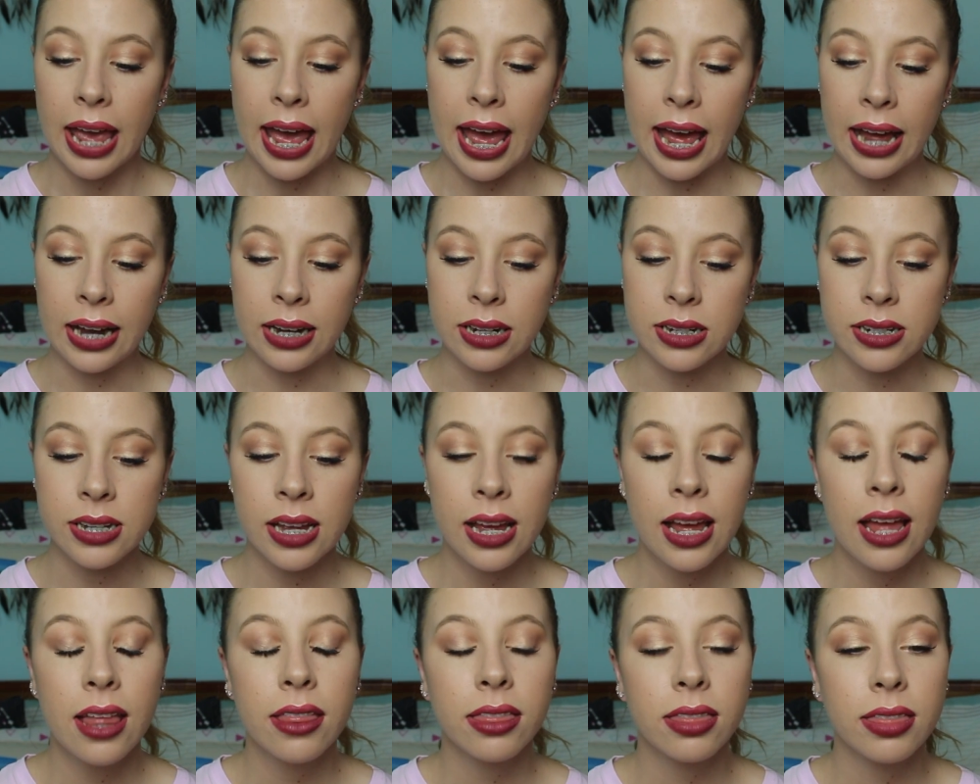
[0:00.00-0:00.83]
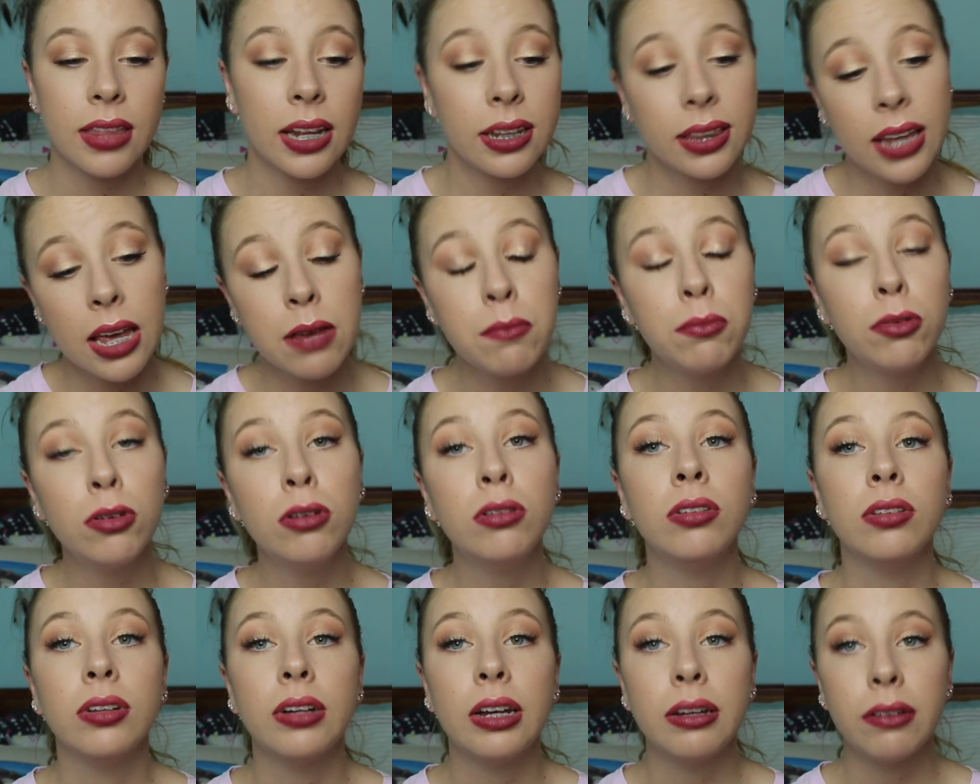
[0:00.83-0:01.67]
and that they
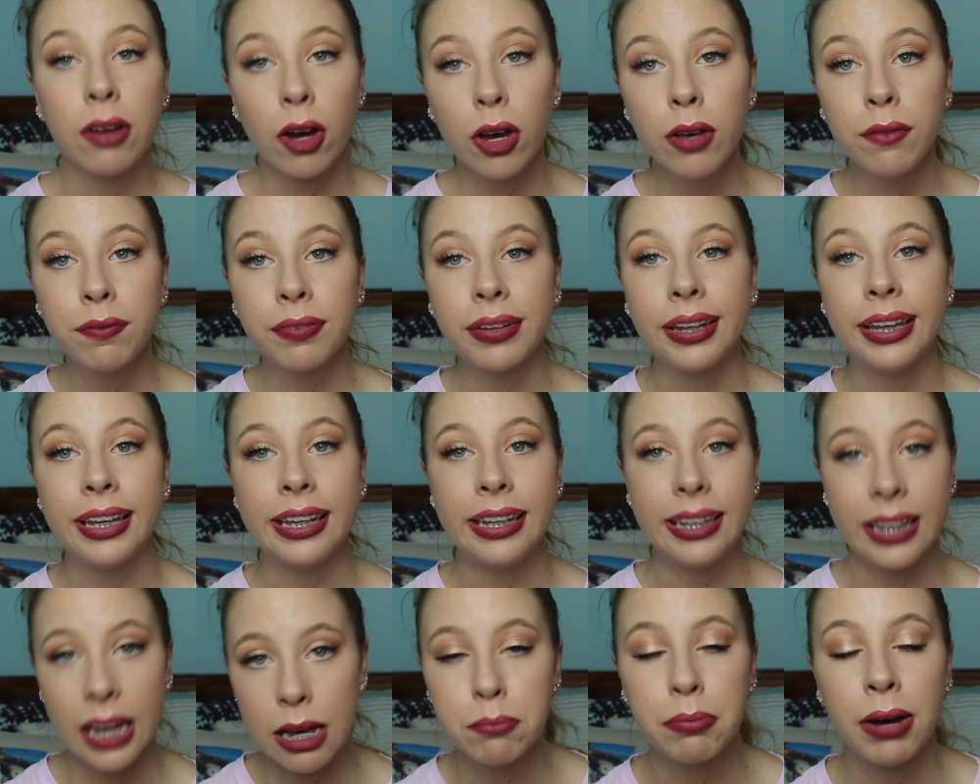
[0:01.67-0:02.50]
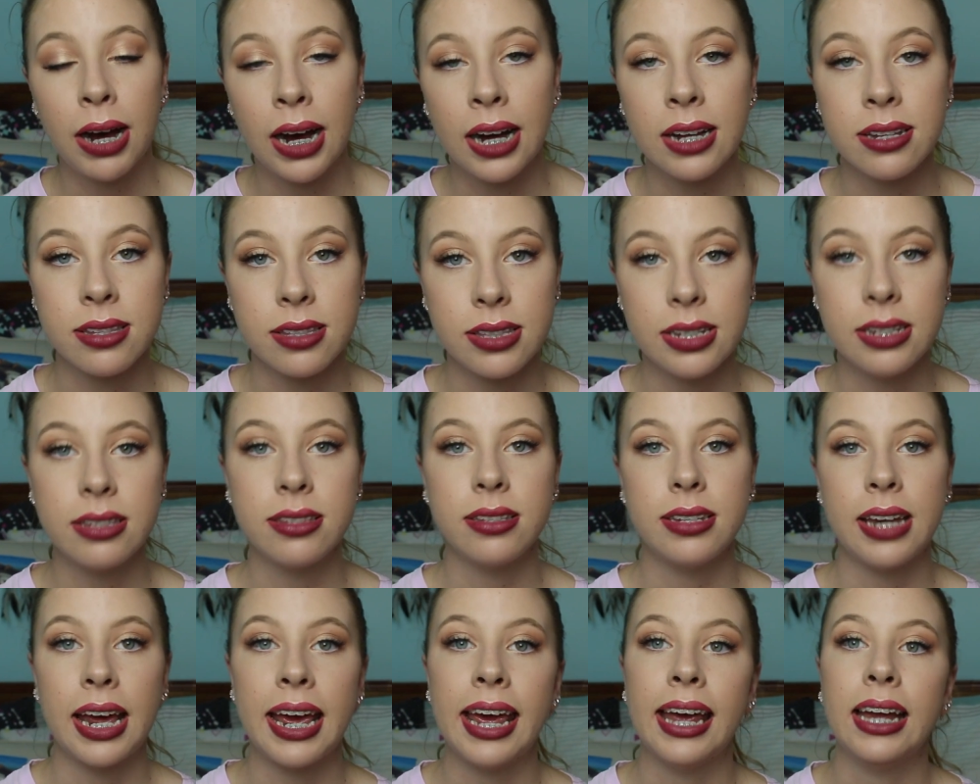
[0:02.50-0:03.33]
will hopefully get past this
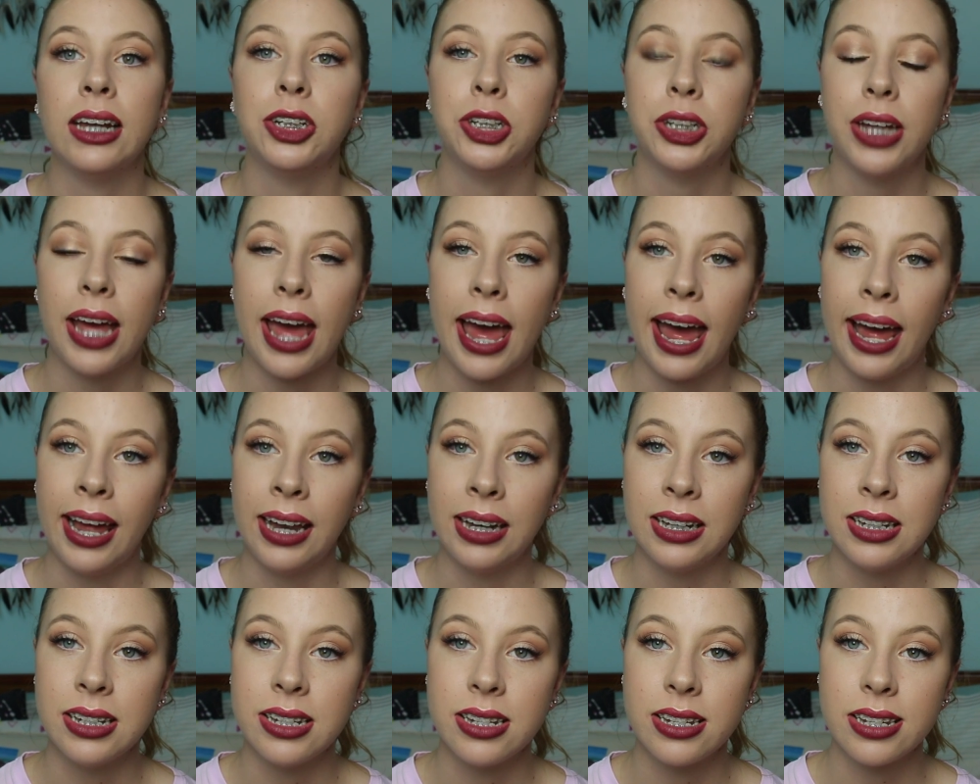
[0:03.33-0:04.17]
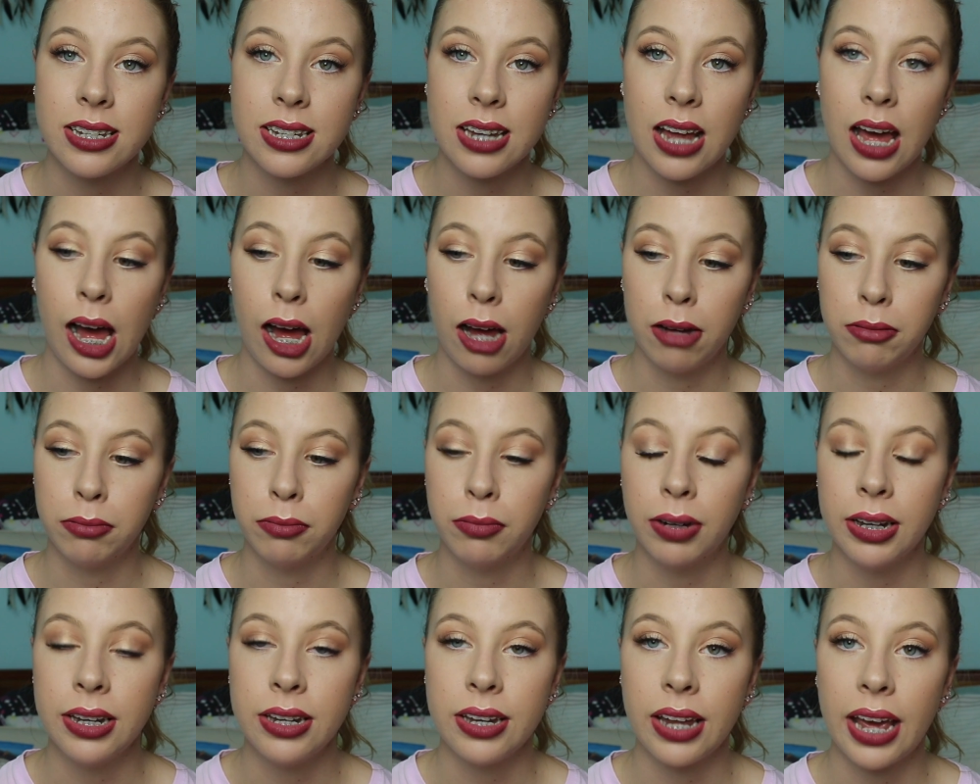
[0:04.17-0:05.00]
stage,
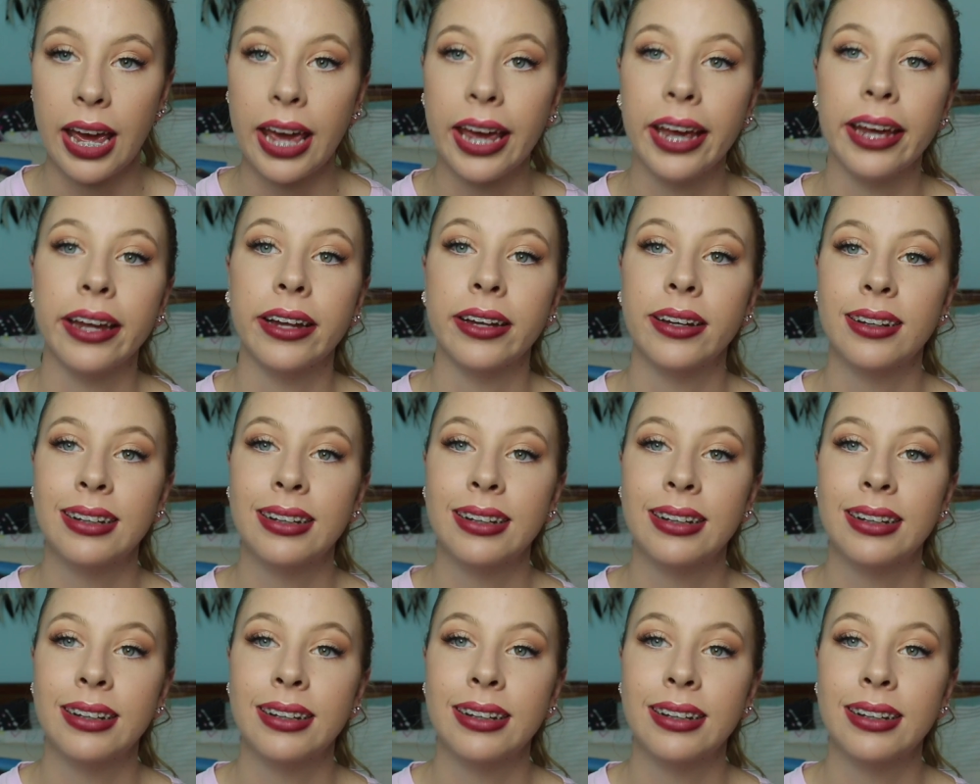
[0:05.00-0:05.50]
and one day